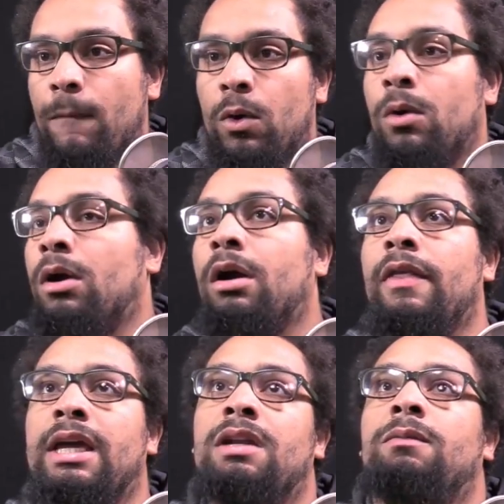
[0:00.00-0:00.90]
Or are
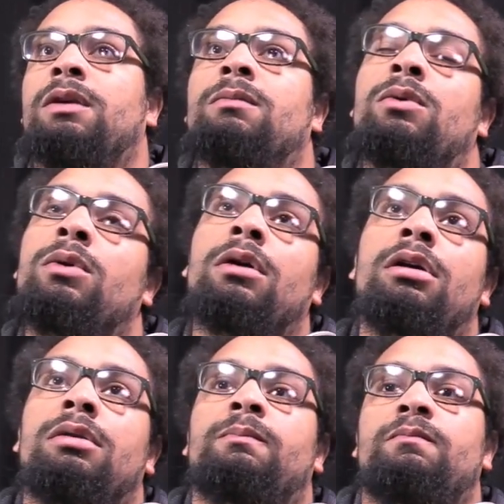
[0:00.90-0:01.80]
they going to be
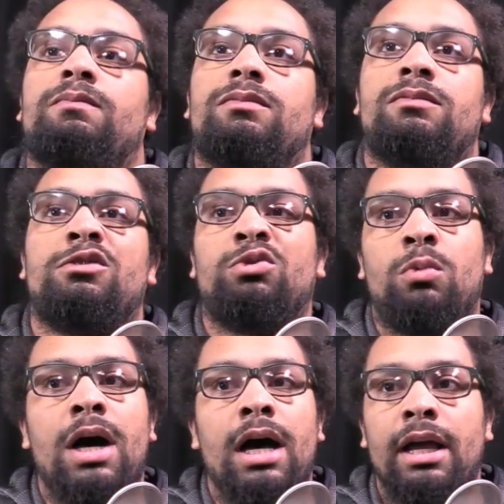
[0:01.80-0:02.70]
more
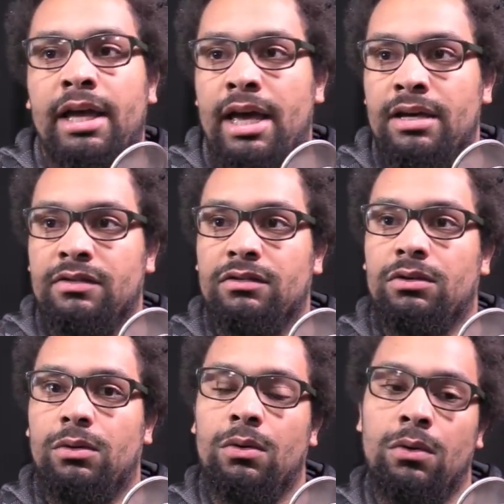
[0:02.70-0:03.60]
Y-esque
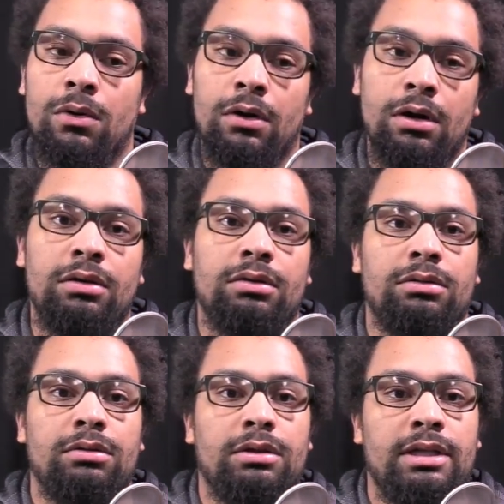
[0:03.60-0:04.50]
or
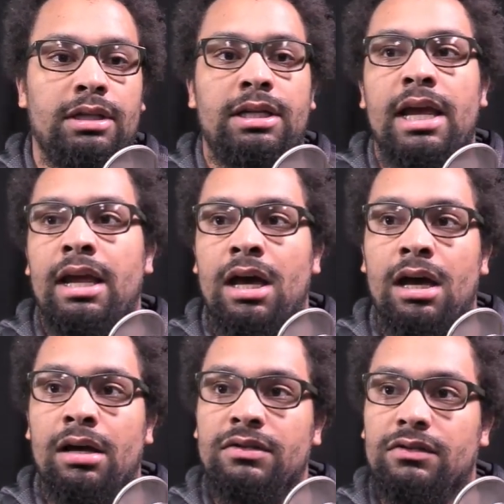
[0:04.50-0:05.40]

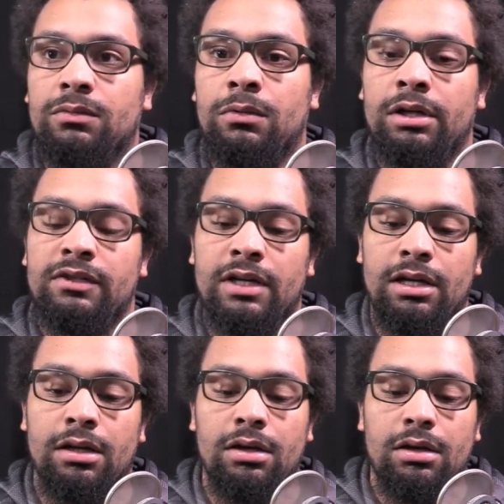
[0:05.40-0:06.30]
Chaos, where it's
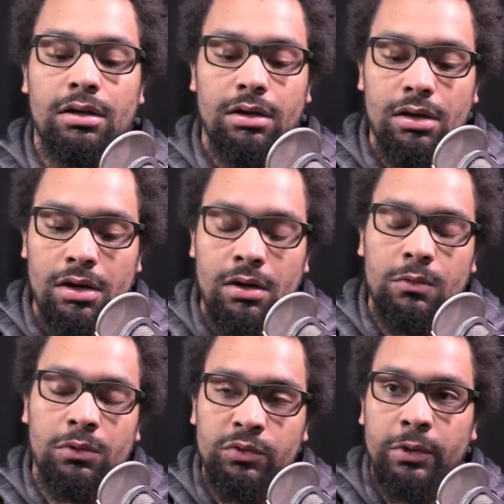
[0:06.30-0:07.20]
like,
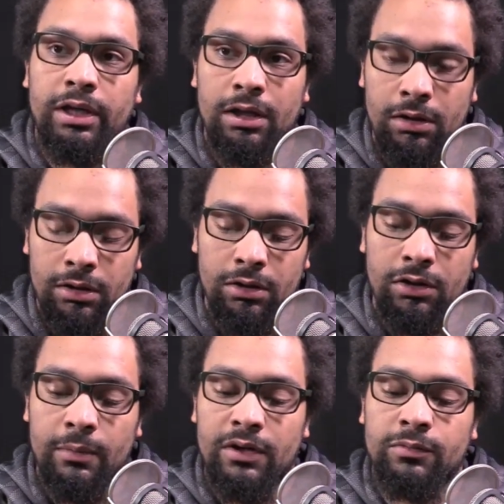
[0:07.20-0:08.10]
we'll sprinkle in a
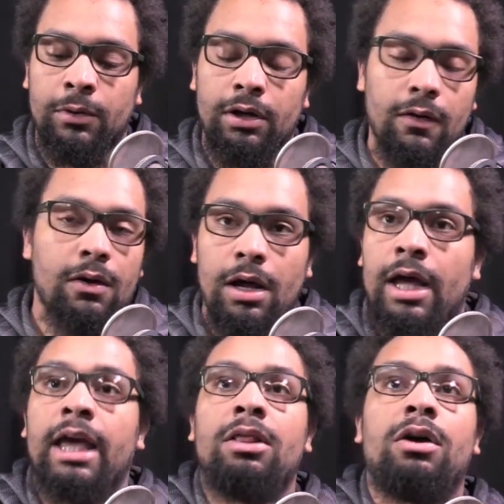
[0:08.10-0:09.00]
little bit of support.
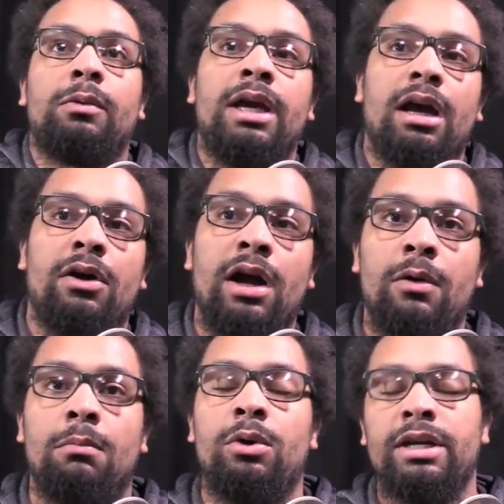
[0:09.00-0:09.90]
Hey, look, we got
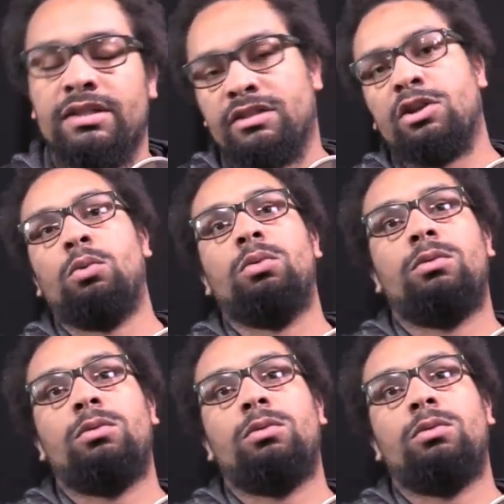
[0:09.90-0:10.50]
ground, boys. Let's go.